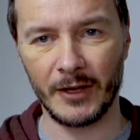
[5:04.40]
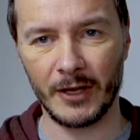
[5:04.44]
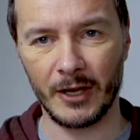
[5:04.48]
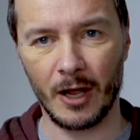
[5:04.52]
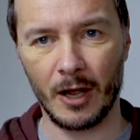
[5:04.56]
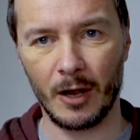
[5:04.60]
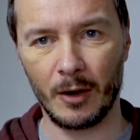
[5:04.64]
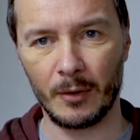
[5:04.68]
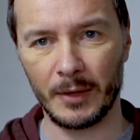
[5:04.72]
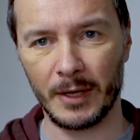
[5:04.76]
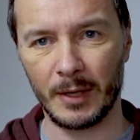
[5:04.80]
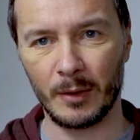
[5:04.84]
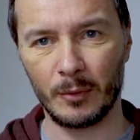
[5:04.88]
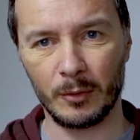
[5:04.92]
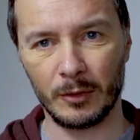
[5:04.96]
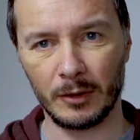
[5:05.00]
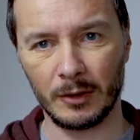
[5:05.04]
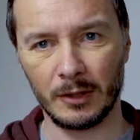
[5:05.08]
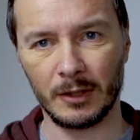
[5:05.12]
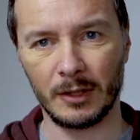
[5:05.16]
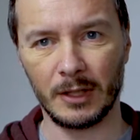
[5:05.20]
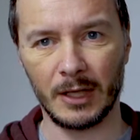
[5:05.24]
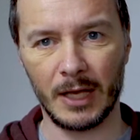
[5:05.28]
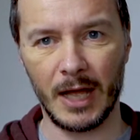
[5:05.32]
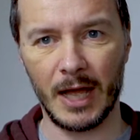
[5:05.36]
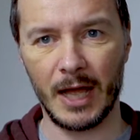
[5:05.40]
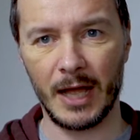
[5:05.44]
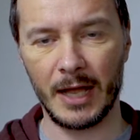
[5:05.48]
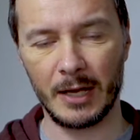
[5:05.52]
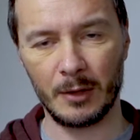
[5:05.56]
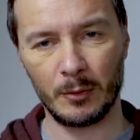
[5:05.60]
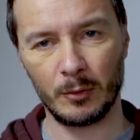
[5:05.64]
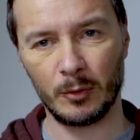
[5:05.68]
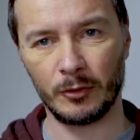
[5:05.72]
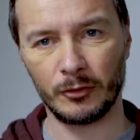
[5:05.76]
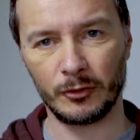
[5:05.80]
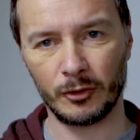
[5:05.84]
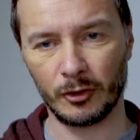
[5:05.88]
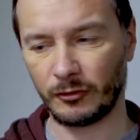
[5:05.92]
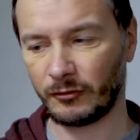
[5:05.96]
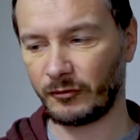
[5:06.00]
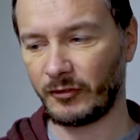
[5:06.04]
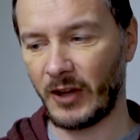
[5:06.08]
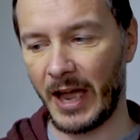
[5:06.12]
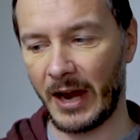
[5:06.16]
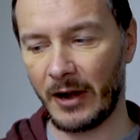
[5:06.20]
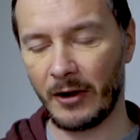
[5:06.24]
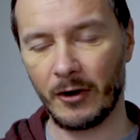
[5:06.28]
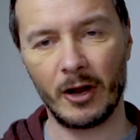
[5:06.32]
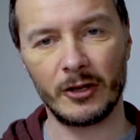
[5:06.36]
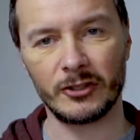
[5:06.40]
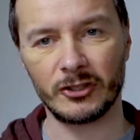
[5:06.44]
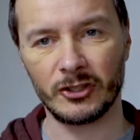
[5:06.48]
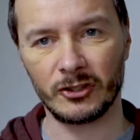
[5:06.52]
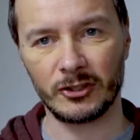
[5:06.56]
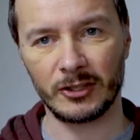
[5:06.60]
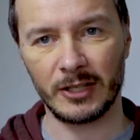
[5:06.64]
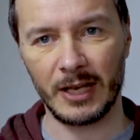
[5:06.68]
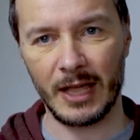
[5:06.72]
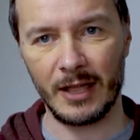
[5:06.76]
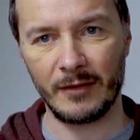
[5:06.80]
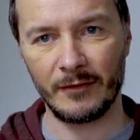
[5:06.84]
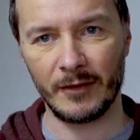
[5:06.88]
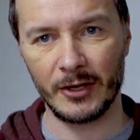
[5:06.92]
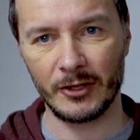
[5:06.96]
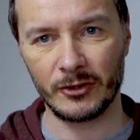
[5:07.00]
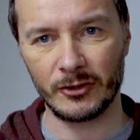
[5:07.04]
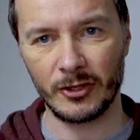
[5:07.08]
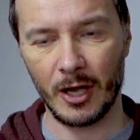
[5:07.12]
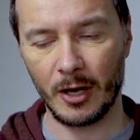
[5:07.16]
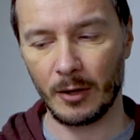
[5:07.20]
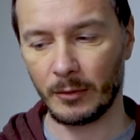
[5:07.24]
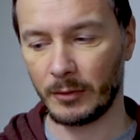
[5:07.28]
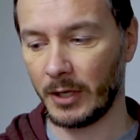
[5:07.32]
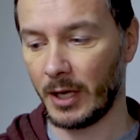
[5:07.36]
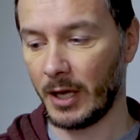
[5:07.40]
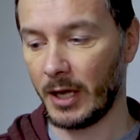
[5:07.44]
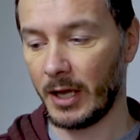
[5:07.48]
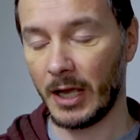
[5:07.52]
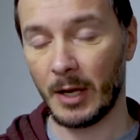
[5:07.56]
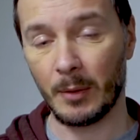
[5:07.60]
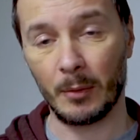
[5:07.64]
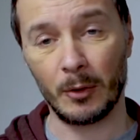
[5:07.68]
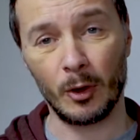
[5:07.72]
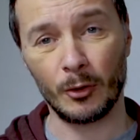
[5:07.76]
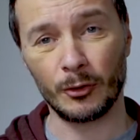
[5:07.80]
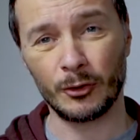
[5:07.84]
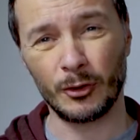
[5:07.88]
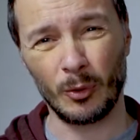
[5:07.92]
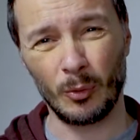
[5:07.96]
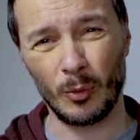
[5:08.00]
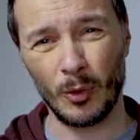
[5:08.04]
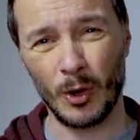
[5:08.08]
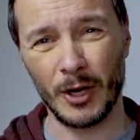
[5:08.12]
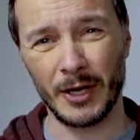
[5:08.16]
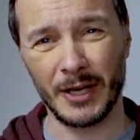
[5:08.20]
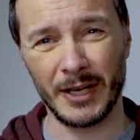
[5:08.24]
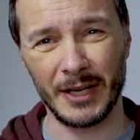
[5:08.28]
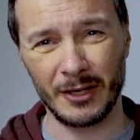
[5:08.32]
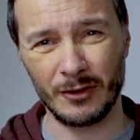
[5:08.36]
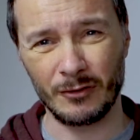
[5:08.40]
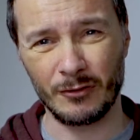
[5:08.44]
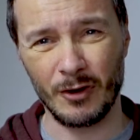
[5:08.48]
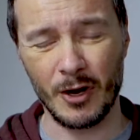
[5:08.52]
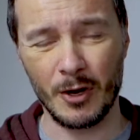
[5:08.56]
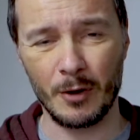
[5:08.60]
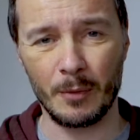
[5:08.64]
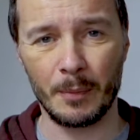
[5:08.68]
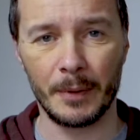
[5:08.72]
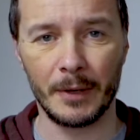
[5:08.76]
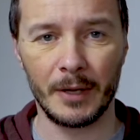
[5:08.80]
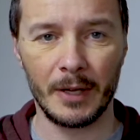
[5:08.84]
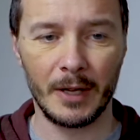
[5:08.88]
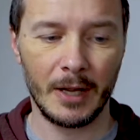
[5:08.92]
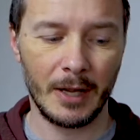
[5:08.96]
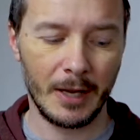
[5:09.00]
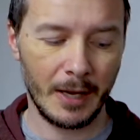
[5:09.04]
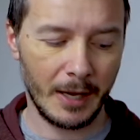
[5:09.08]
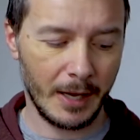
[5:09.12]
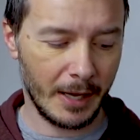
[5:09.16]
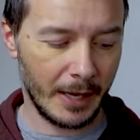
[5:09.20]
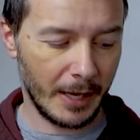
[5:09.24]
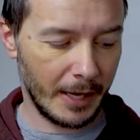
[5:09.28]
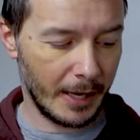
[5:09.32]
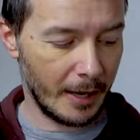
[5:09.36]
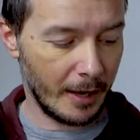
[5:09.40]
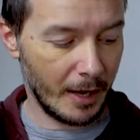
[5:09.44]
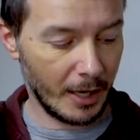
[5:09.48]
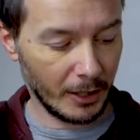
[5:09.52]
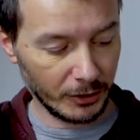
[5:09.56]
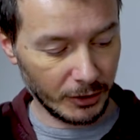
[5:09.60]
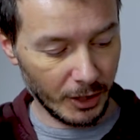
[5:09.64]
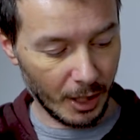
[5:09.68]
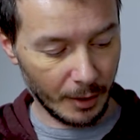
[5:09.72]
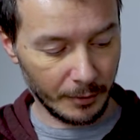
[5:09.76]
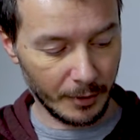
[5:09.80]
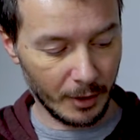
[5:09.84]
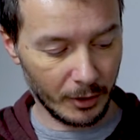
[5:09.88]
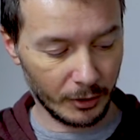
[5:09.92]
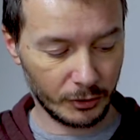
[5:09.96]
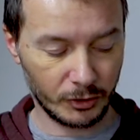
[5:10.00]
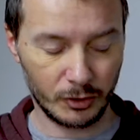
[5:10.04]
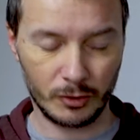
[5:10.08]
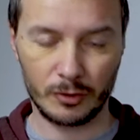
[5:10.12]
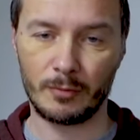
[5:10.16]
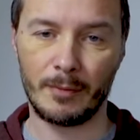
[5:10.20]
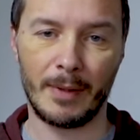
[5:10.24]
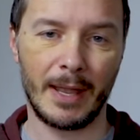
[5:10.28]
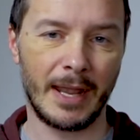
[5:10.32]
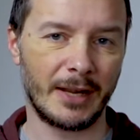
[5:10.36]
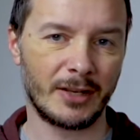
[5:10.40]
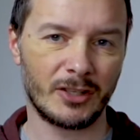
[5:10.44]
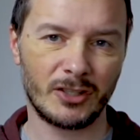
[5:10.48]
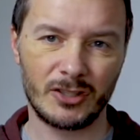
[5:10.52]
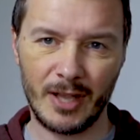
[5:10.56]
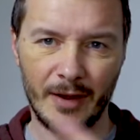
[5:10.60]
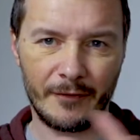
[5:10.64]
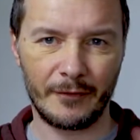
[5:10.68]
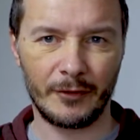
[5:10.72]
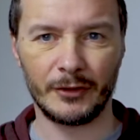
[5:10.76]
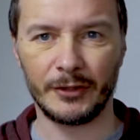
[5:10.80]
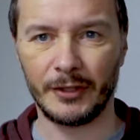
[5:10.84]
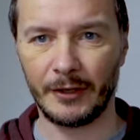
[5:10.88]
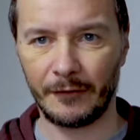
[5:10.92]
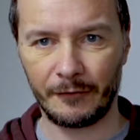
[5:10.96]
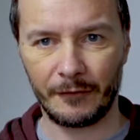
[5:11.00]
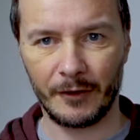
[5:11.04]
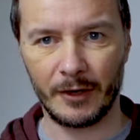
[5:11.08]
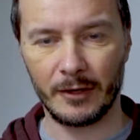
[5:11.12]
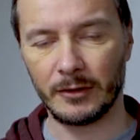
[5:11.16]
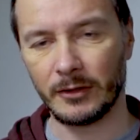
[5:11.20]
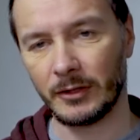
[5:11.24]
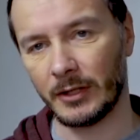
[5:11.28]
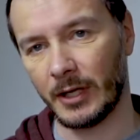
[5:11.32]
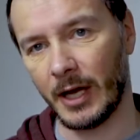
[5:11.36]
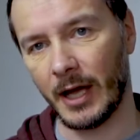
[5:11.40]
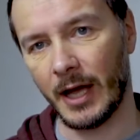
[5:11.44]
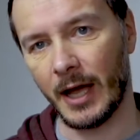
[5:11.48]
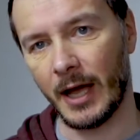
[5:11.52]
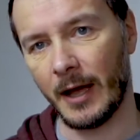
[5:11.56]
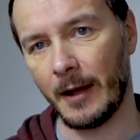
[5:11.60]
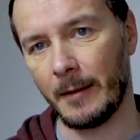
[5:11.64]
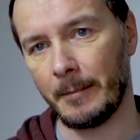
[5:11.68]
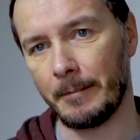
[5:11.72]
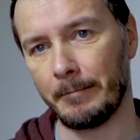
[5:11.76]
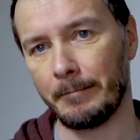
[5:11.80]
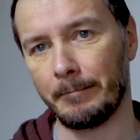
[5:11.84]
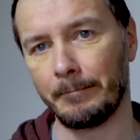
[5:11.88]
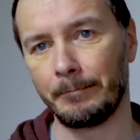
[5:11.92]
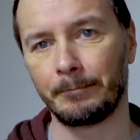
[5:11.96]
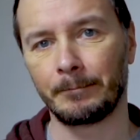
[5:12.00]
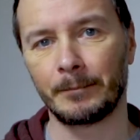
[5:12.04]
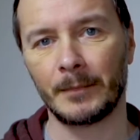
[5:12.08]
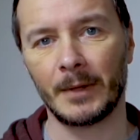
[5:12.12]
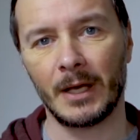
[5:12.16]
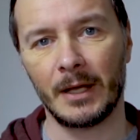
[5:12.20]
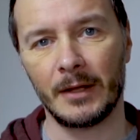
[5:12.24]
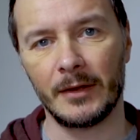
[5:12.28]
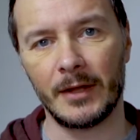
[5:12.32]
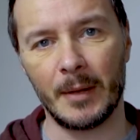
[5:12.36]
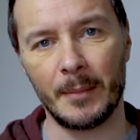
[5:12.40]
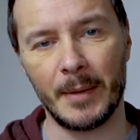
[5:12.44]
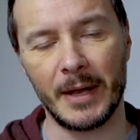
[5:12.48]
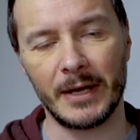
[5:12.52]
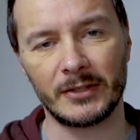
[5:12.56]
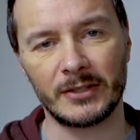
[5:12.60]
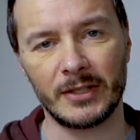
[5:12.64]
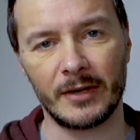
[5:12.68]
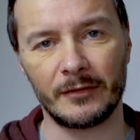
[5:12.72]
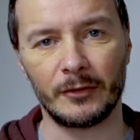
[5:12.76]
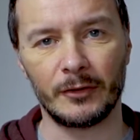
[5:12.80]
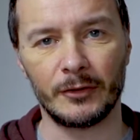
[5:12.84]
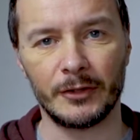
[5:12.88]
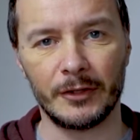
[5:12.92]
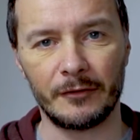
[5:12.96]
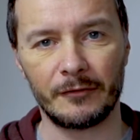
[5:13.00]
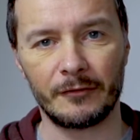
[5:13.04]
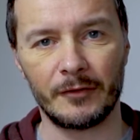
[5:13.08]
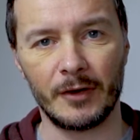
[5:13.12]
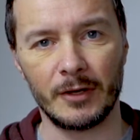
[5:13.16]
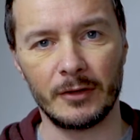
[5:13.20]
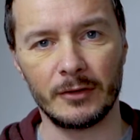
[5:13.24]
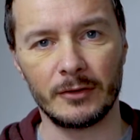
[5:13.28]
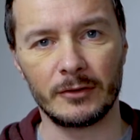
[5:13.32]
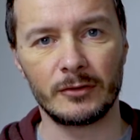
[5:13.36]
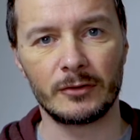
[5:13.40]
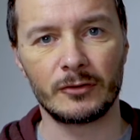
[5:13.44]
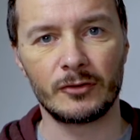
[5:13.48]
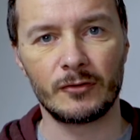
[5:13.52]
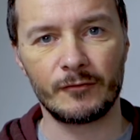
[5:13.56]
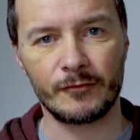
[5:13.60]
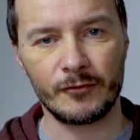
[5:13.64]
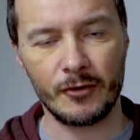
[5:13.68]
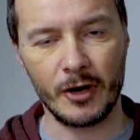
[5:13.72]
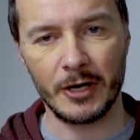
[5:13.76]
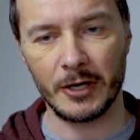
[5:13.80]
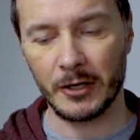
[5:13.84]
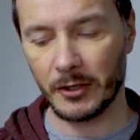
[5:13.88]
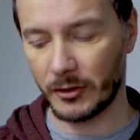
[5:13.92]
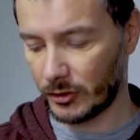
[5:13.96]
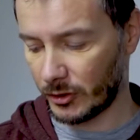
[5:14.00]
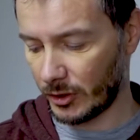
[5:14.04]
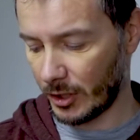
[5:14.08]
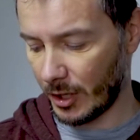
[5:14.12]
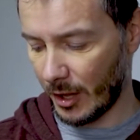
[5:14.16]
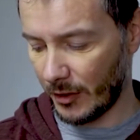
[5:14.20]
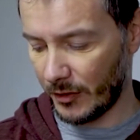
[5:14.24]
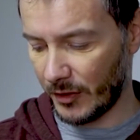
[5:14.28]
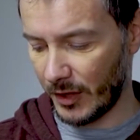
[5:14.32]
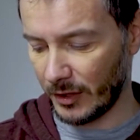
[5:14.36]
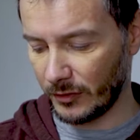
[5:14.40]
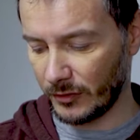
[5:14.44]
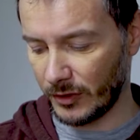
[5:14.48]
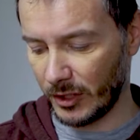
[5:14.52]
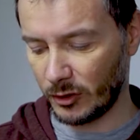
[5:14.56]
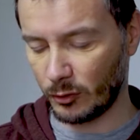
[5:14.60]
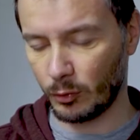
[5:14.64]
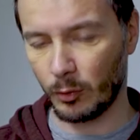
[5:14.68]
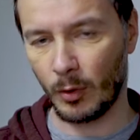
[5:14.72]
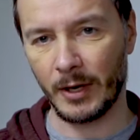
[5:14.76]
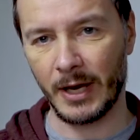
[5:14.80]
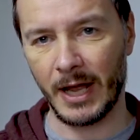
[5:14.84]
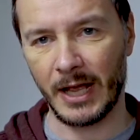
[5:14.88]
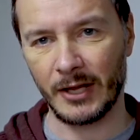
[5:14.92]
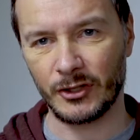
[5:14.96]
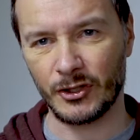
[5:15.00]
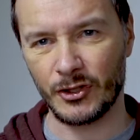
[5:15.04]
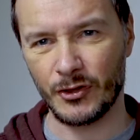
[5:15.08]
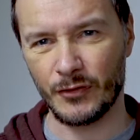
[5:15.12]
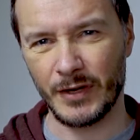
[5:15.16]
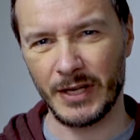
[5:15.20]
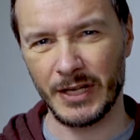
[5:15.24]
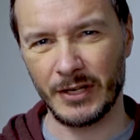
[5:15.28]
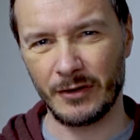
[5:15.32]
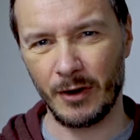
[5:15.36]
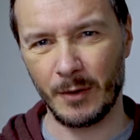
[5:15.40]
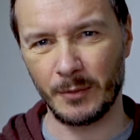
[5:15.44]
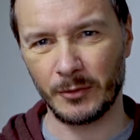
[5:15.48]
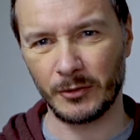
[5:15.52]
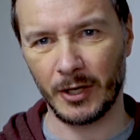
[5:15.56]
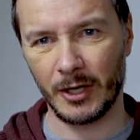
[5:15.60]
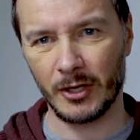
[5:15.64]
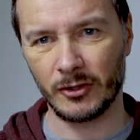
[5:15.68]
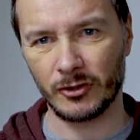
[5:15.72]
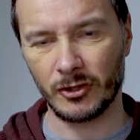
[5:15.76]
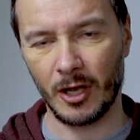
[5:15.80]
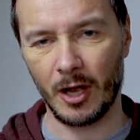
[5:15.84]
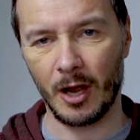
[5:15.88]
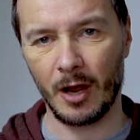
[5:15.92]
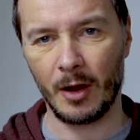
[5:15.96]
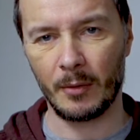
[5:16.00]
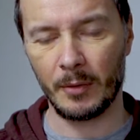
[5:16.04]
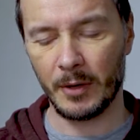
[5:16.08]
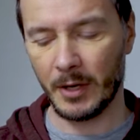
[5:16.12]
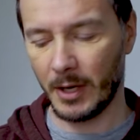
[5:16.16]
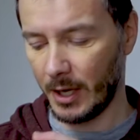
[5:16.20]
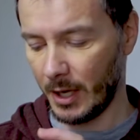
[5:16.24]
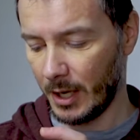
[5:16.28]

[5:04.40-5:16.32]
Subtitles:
you go. It will just fire as a slave on its own. It will also work in a group, and Godox makes several different. They make several different triggers. I think this one has 3 groups on it, so